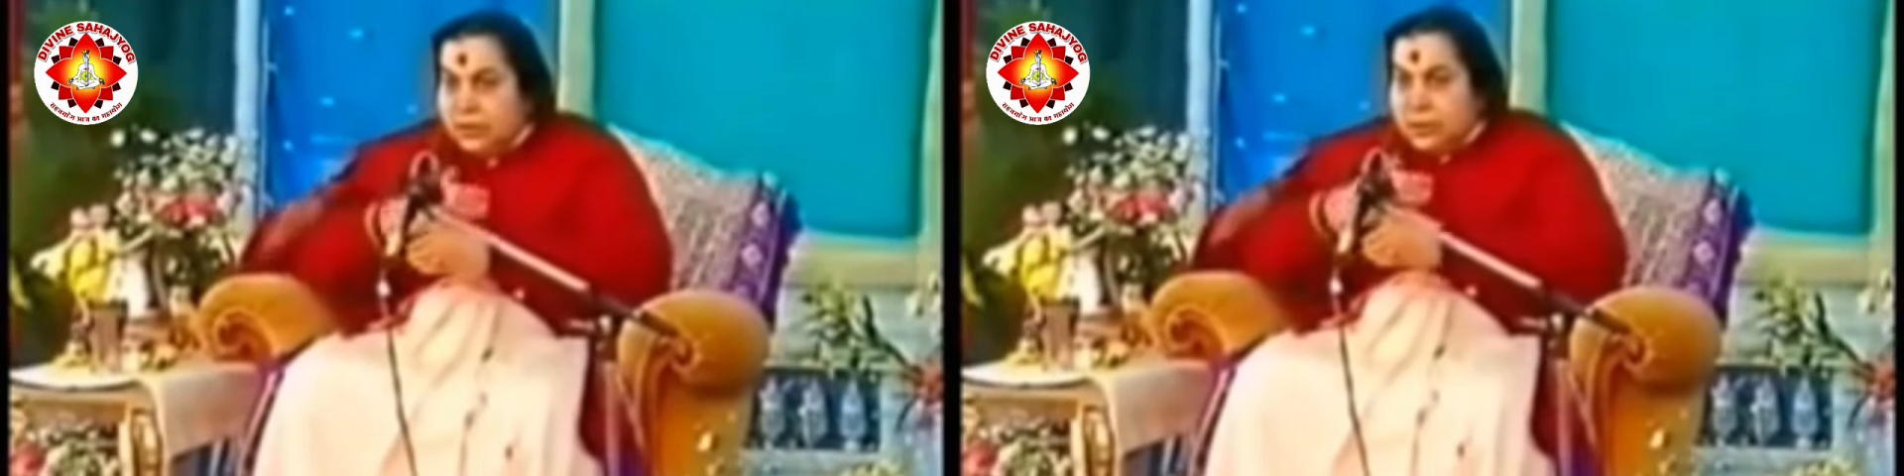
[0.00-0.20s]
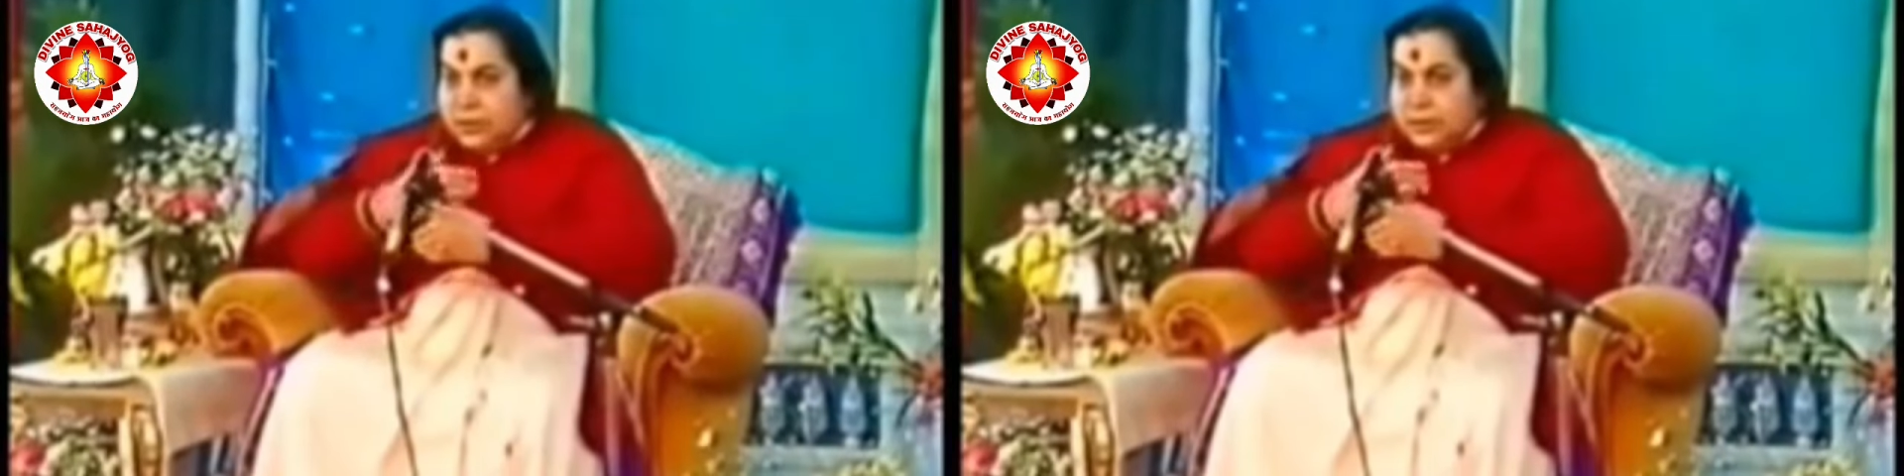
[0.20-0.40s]

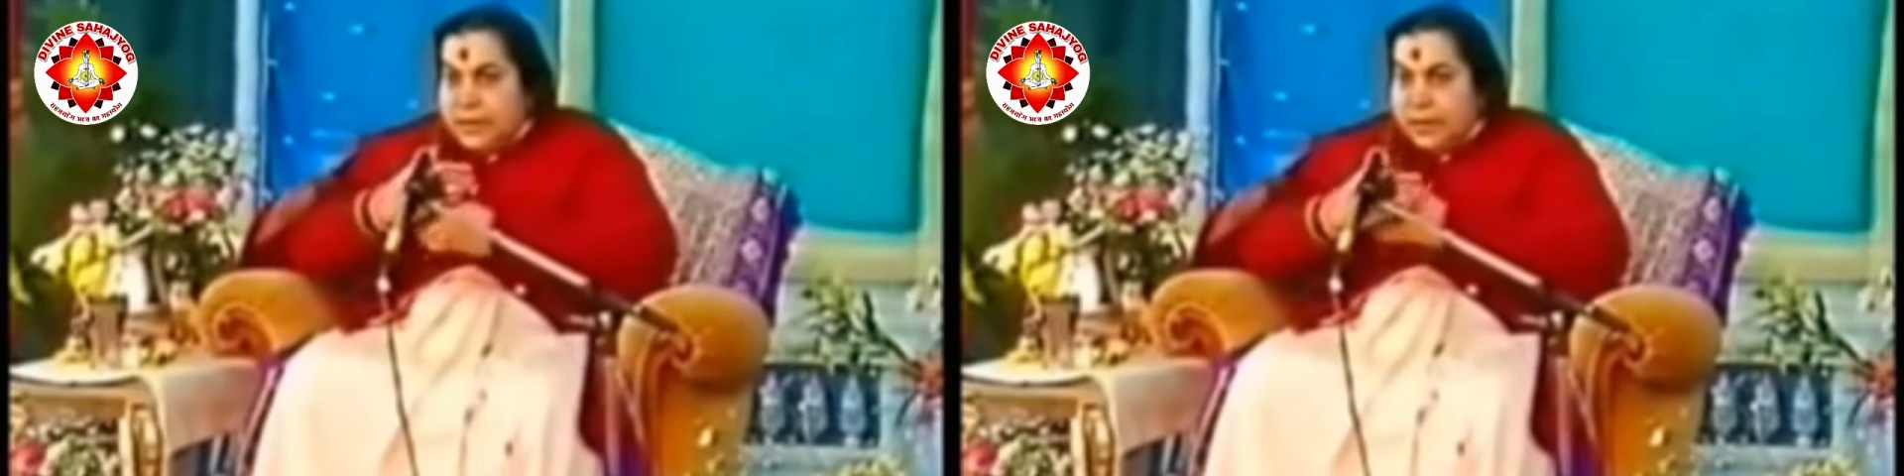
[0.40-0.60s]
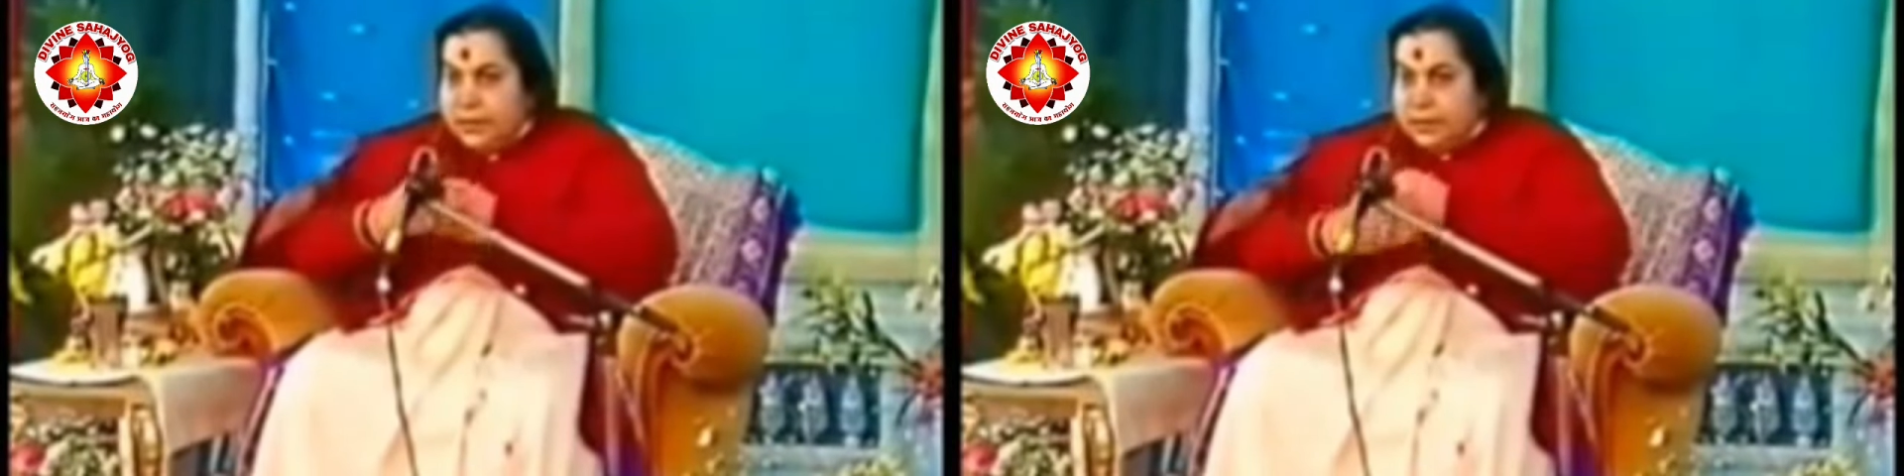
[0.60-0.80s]
You are a
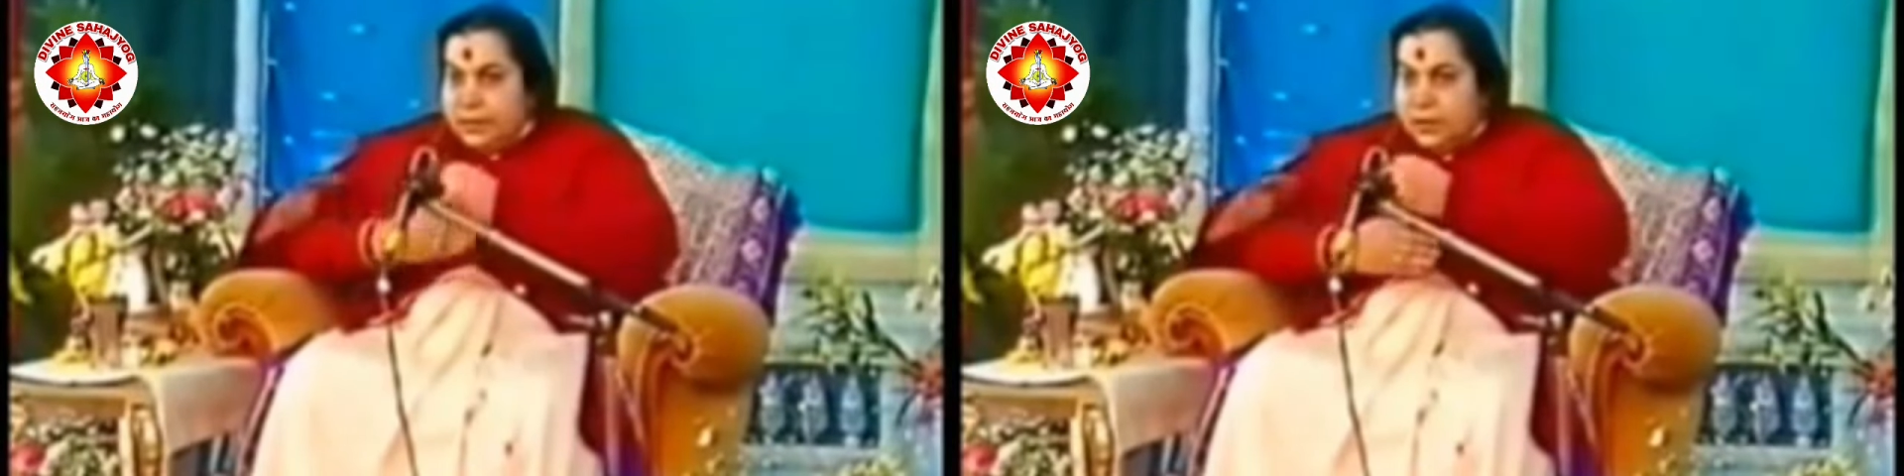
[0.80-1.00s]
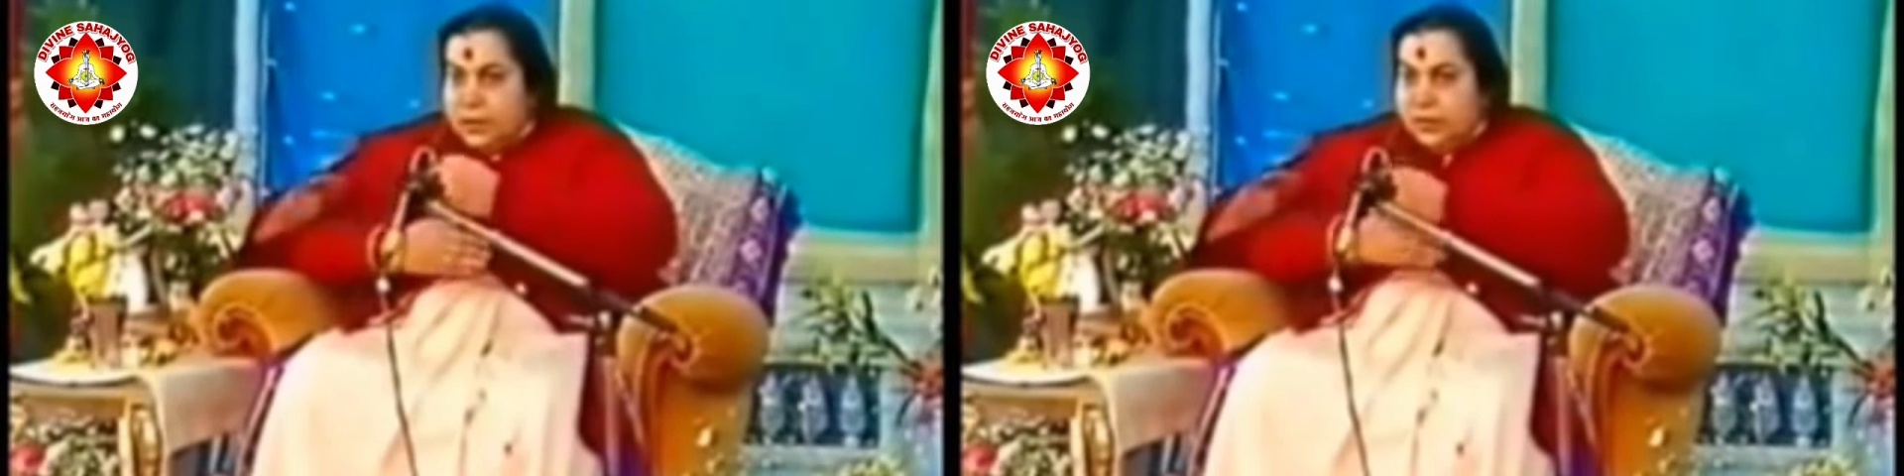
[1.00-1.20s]
saint.
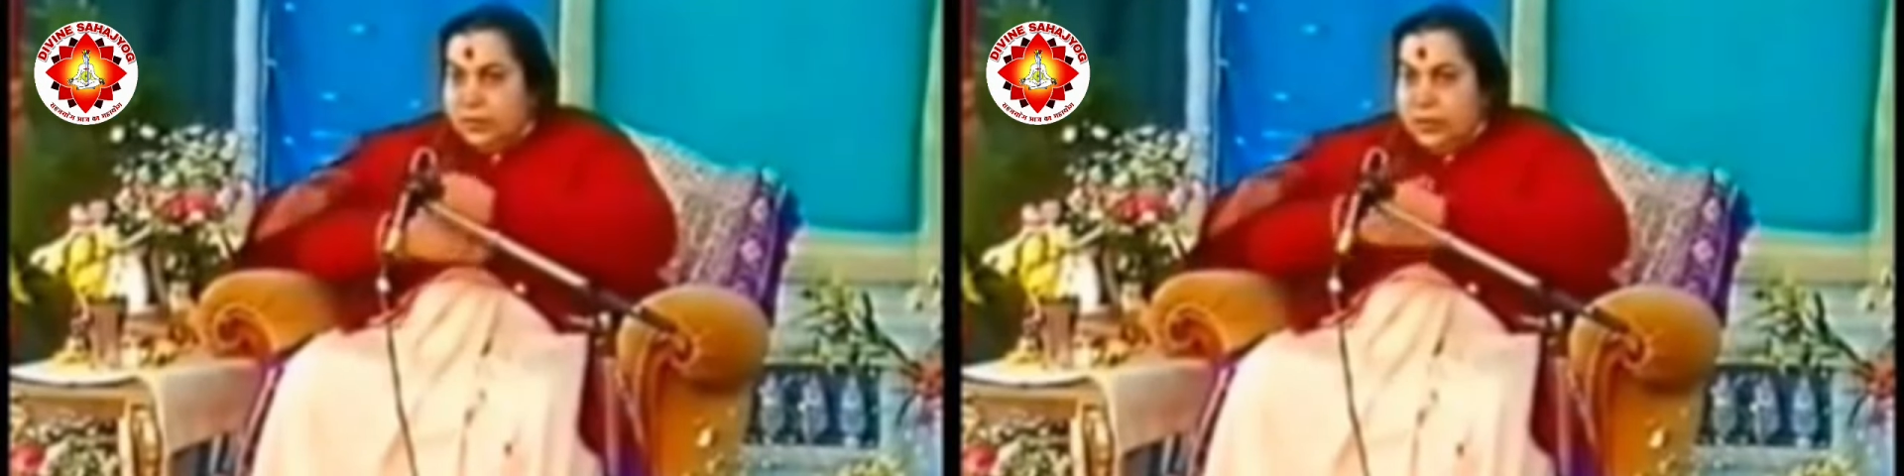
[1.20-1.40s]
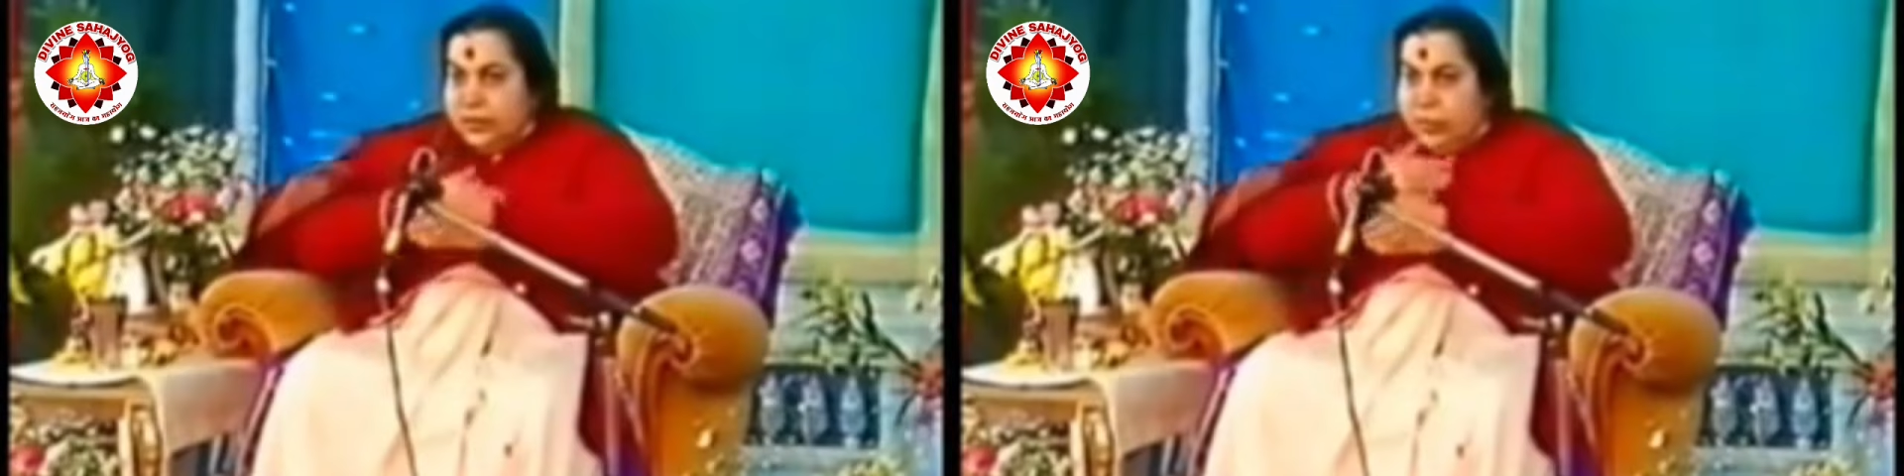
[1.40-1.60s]

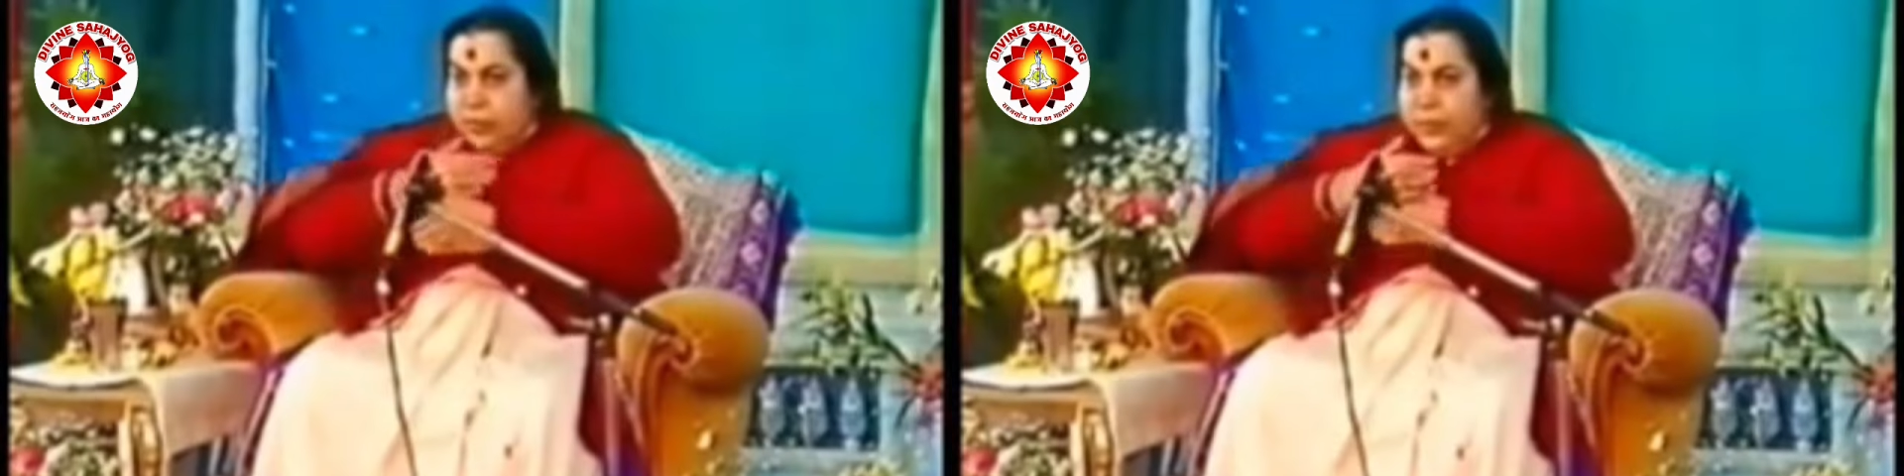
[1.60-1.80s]
Do it